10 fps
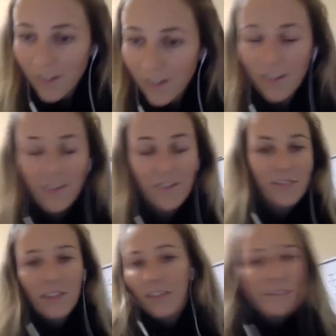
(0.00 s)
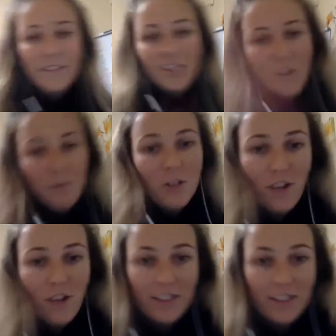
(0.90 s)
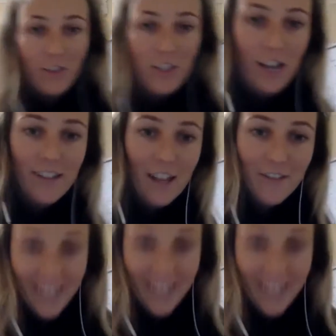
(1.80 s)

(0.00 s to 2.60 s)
so stop distracting on the chat, Dave.